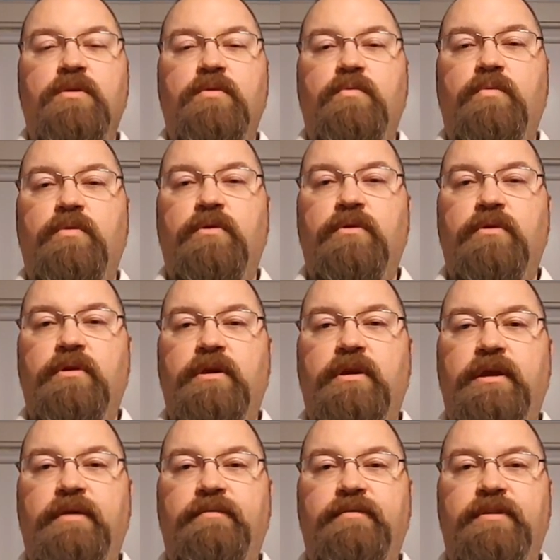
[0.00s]
we're
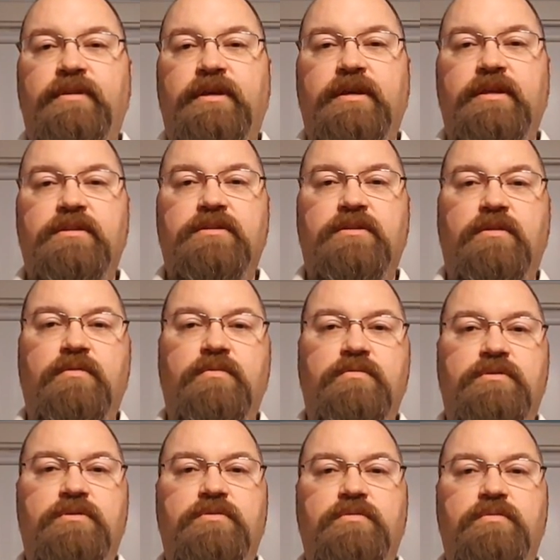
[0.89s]
having the kids go
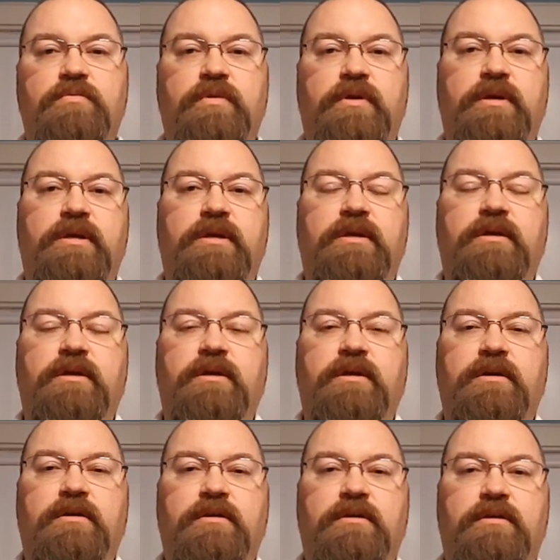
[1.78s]
to a
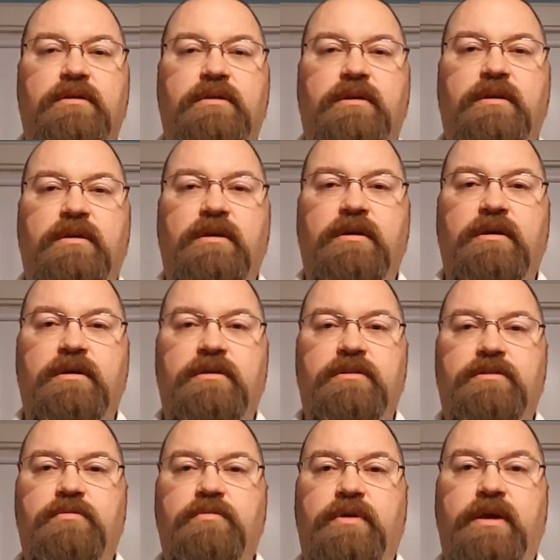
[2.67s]
uh, uh,
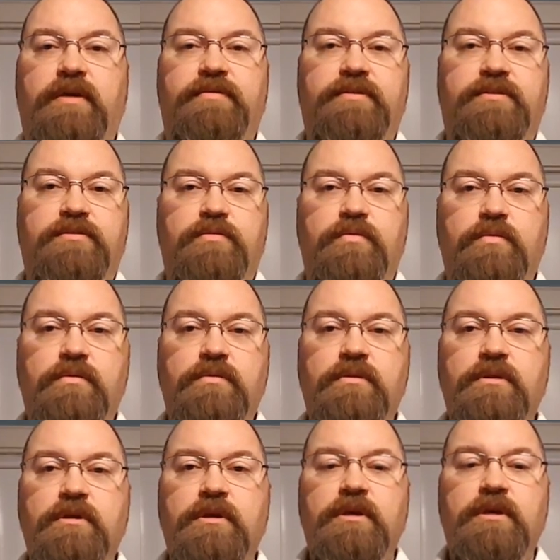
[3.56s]
to a Catholic school,
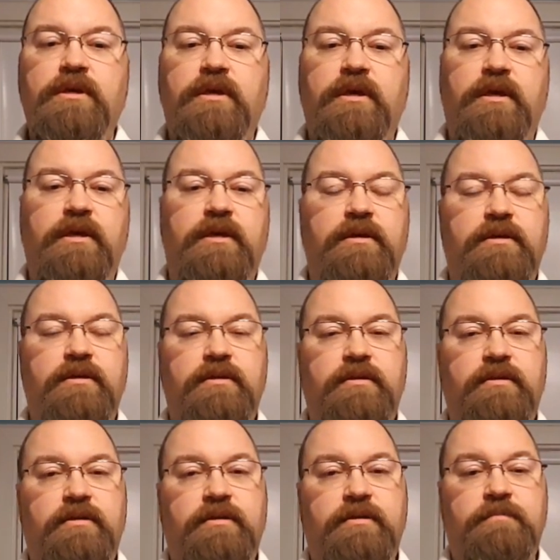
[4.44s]

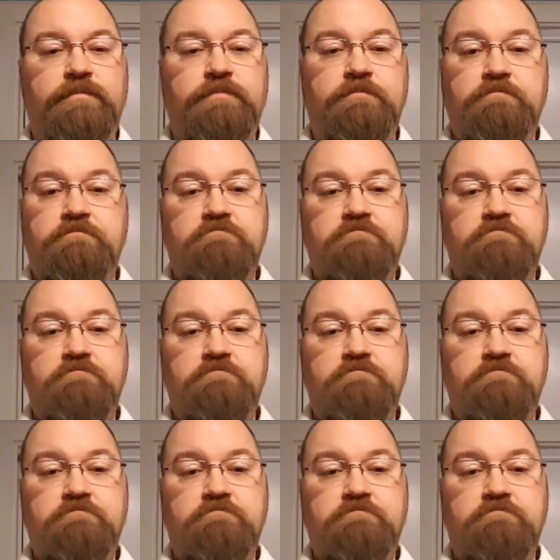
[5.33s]
and um,